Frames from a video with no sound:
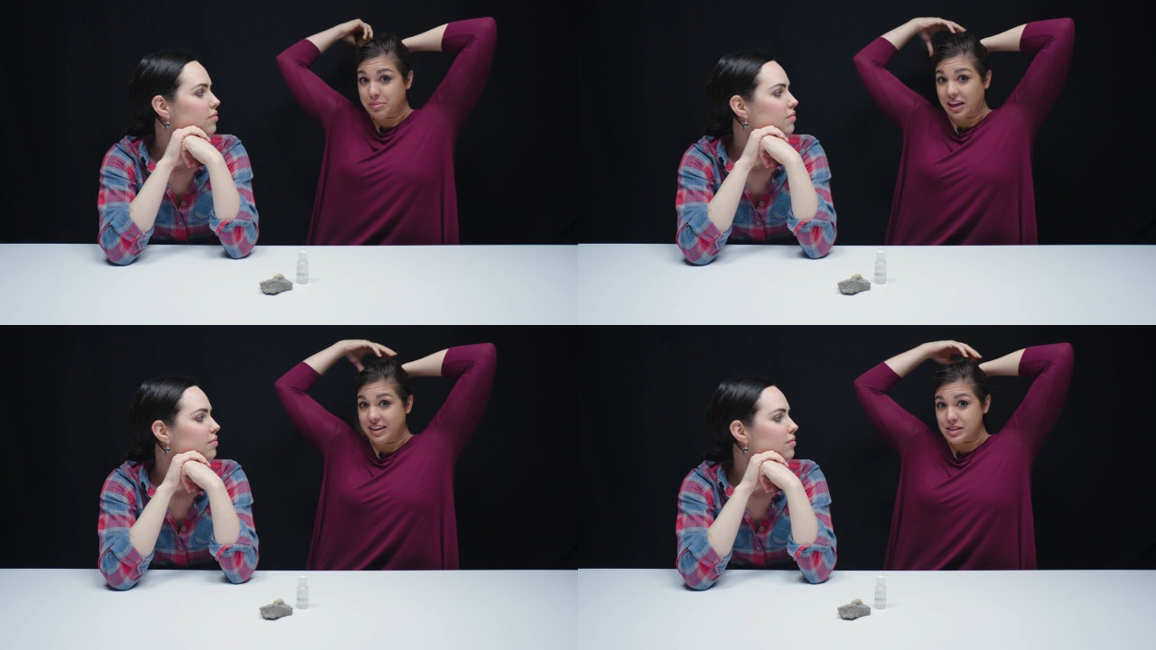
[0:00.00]

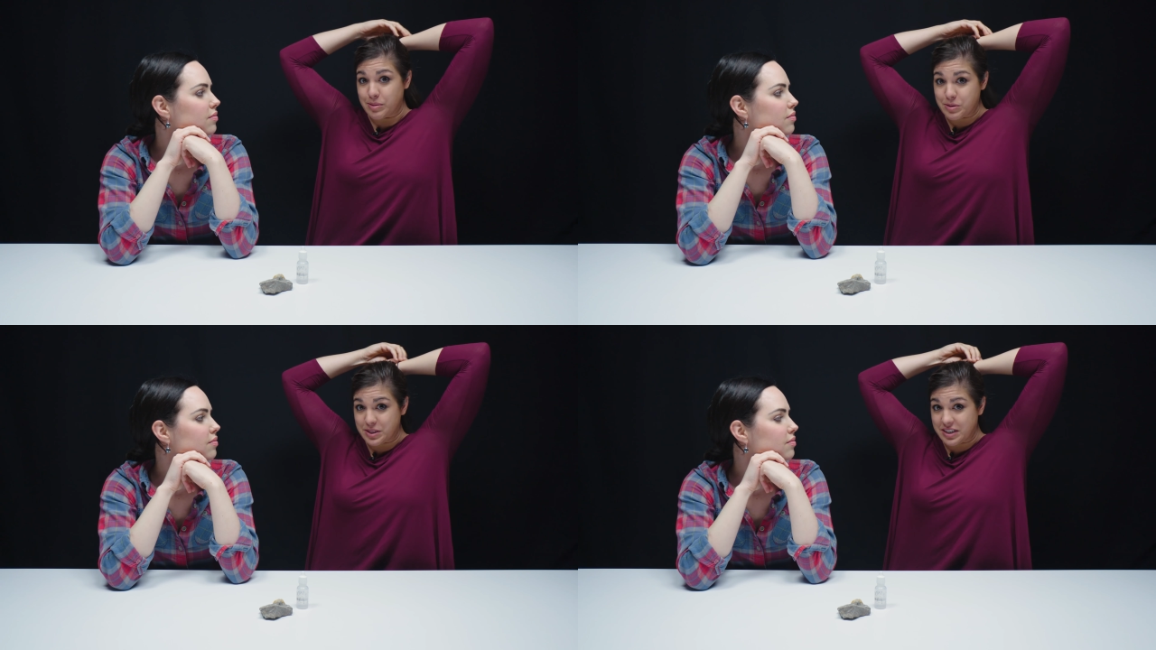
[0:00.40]

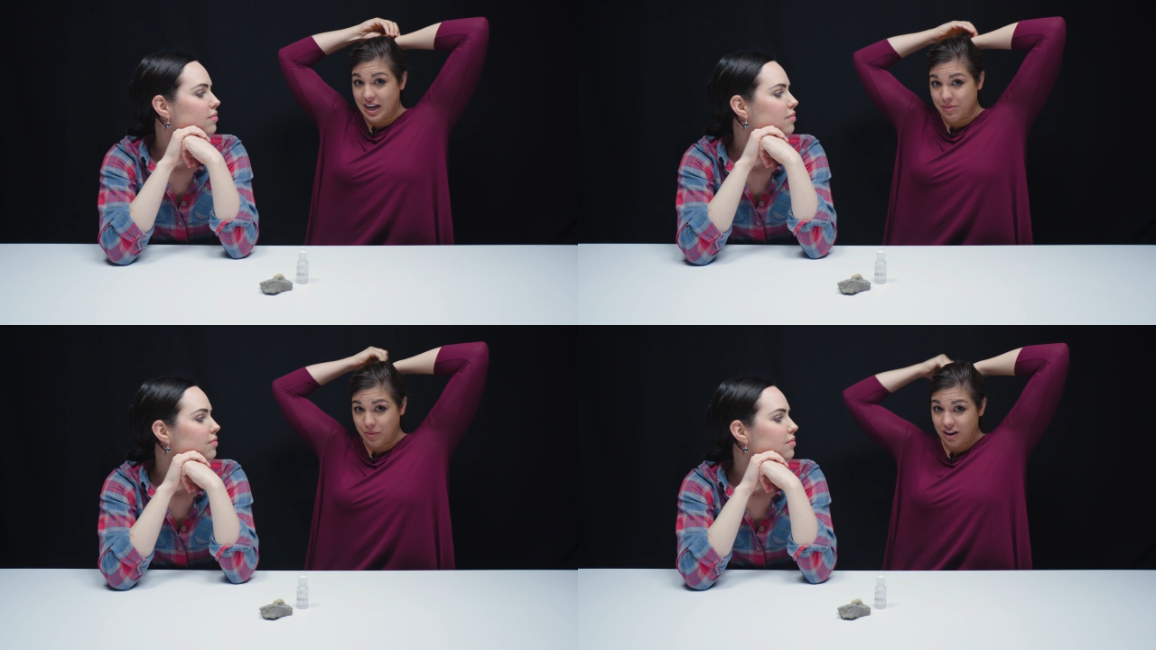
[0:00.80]
Speaker 1: because most of the
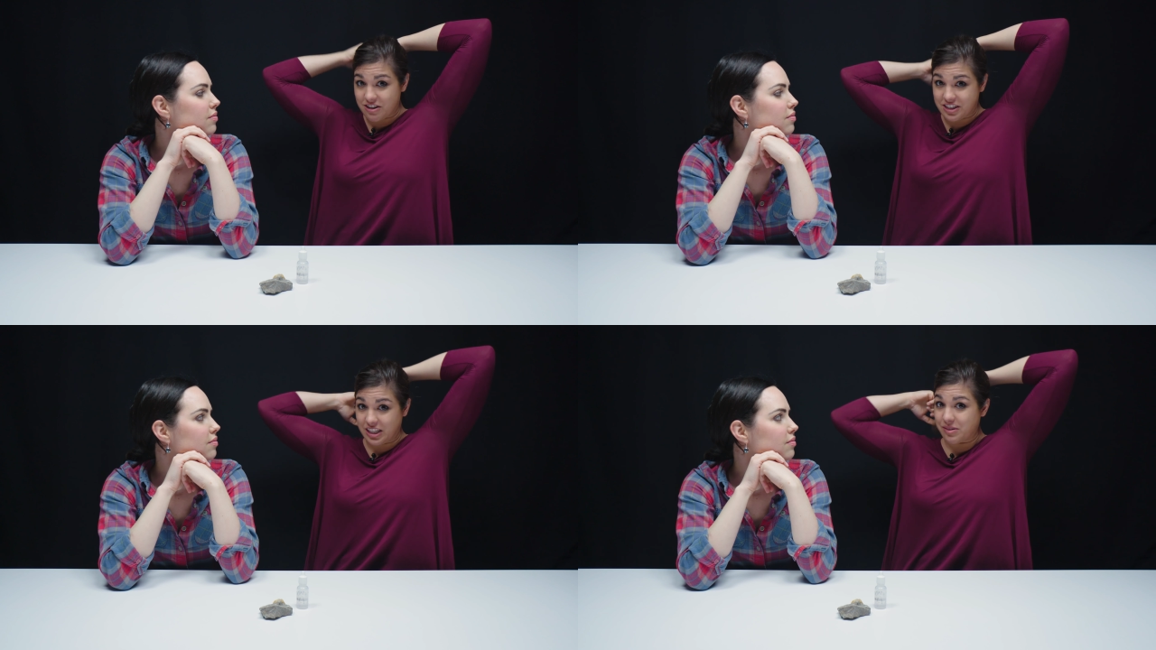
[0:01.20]
time we
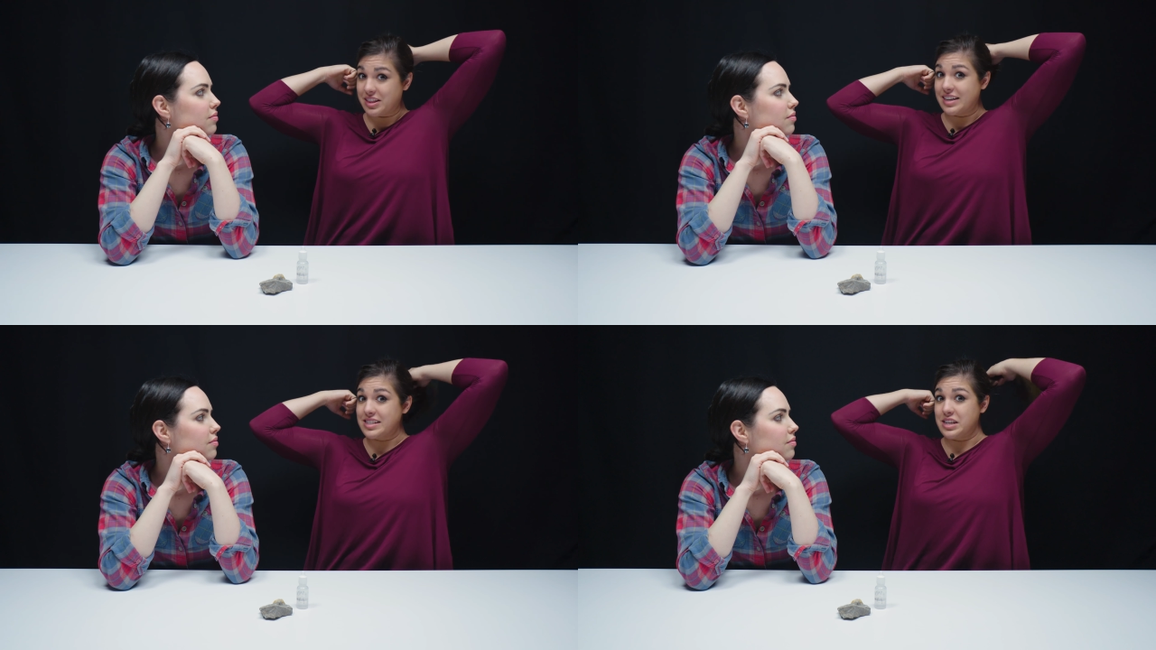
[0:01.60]
are dealing with things